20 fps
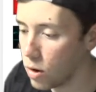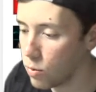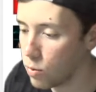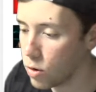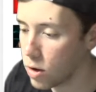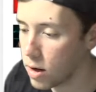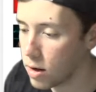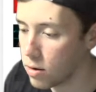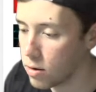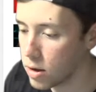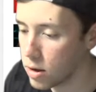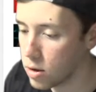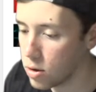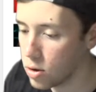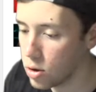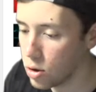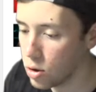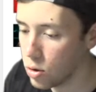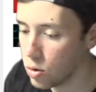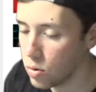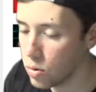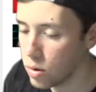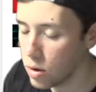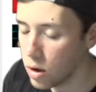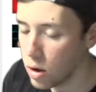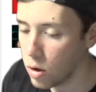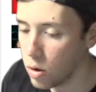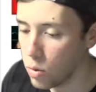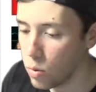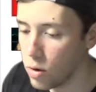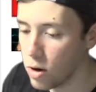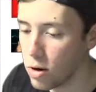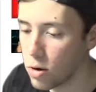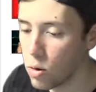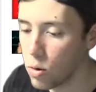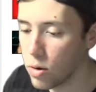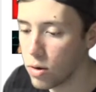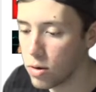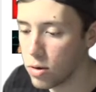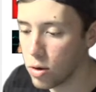we're going to do, we are
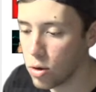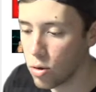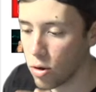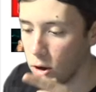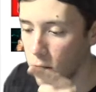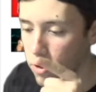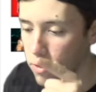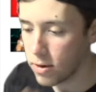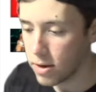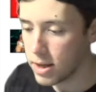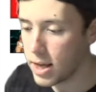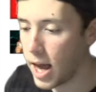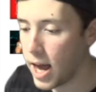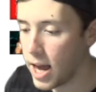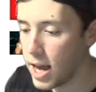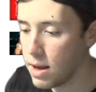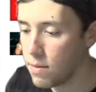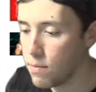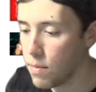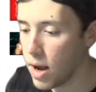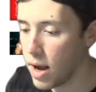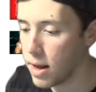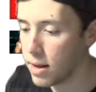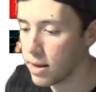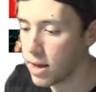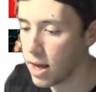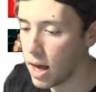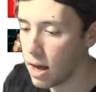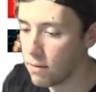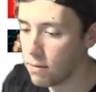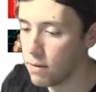going to draw K-Man Kevin